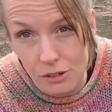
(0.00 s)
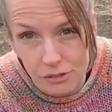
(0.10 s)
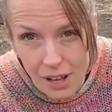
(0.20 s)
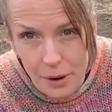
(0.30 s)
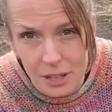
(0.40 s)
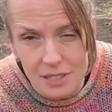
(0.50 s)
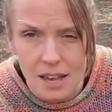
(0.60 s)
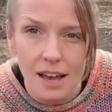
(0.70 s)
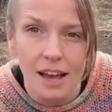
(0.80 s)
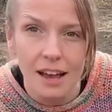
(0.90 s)
flowers,
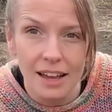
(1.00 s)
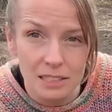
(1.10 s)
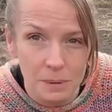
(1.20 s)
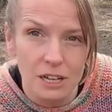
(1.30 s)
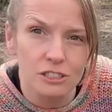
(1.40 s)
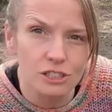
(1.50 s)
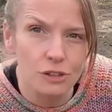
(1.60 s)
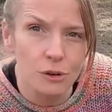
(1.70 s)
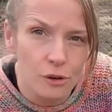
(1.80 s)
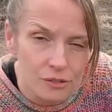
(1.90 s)
it's because
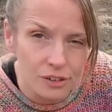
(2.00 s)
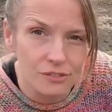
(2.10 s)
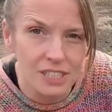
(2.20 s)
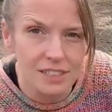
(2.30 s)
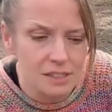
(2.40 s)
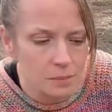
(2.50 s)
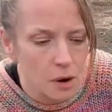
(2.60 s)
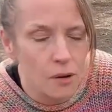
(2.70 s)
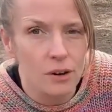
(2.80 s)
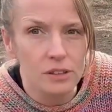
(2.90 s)
you're overfeeding
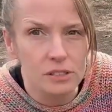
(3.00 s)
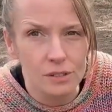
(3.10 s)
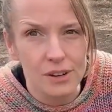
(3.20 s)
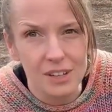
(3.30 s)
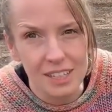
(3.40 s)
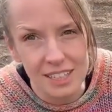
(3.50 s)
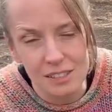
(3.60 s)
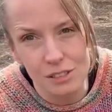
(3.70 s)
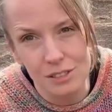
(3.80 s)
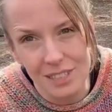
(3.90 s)
them or the soil
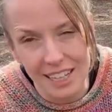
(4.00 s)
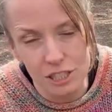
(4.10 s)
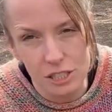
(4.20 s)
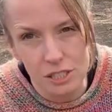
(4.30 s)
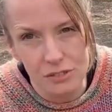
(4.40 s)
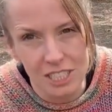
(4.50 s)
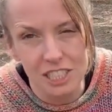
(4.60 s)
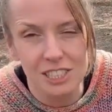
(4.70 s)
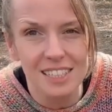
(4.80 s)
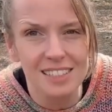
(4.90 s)
is too nitrogen
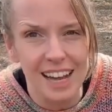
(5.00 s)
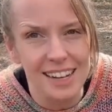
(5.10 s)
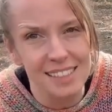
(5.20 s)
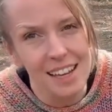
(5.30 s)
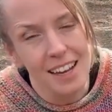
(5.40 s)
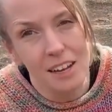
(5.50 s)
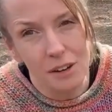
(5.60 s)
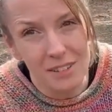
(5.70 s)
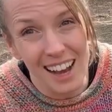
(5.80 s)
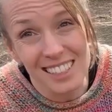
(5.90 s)
rich. These guys
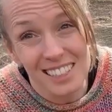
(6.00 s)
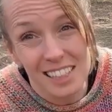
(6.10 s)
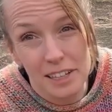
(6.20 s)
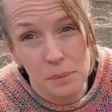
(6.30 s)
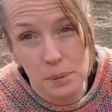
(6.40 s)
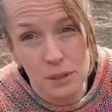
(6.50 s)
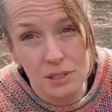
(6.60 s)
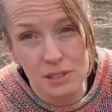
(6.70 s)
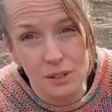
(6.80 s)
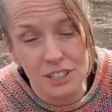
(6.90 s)
actually like a
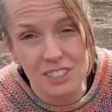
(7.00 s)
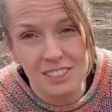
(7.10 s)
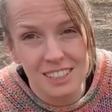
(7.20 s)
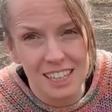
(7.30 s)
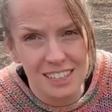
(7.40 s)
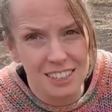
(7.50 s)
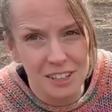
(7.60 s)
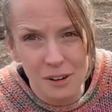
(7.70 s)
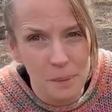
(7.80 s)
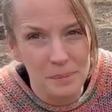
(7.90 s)
poor soil. They're
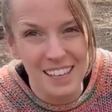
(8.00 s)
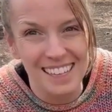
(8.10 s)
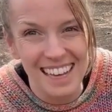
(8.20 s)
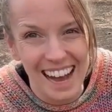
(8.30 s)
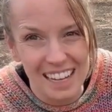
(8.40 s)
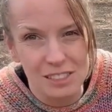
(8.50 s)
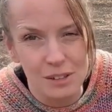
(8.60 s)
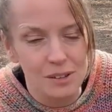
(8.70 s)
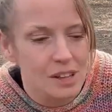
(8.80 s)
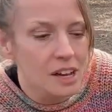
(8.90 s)
not picky at
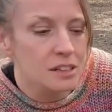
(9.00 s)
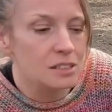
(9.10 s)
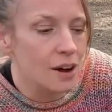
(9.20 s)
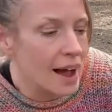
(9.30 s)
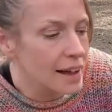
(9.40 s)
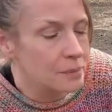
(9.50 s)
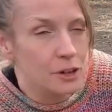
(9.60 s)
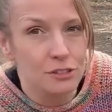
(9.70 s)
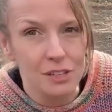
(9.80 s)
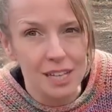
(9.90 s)
all. So I am
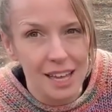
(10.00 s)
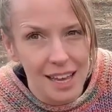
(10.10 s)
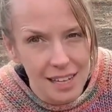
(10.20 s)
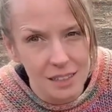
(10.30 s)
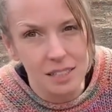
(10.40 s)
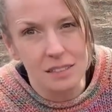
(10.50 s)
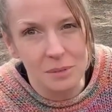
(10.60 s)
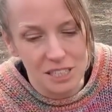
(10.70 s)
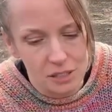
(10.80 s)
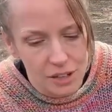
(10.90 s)
not doing anything to
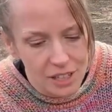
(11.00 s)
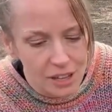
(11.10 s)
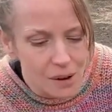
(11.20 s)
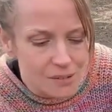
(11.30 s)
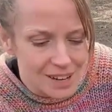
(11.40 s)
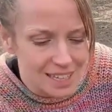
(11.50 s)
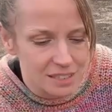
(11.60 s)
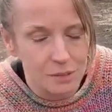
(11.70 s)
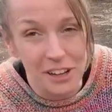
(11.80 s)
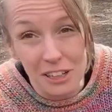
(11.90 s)
my soil. It already
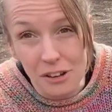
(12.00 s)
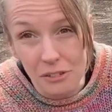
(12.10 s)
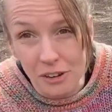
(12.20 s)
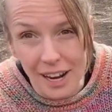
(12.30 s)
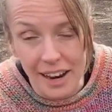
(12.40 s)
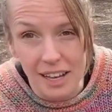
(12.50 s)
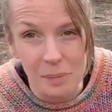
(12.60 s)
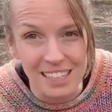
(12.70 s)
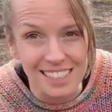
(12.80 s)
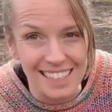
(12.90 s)
has quite a lot of organic
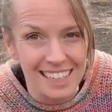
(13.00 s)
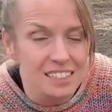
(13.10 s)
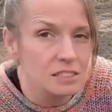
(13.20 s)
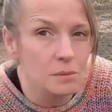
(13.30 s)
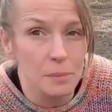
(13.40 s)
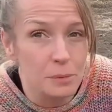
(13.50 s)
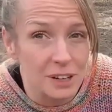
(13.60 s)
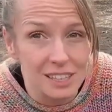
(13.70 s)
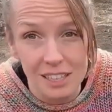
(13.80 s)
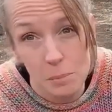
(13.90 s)
matter in it, so I'm a bit
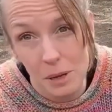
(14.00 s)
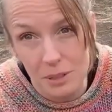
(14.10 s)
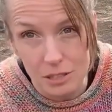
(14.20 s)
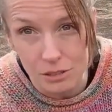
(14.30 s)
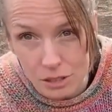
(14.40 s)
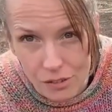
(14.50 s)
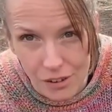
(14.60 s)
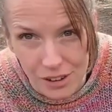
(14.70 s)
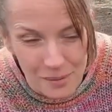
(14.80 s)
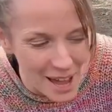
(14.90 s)
worried that it might be too good
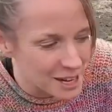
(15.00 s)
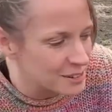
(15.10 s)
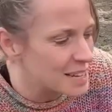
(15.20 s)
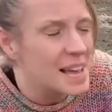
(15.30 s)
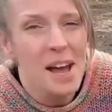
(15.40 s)
for them anyway.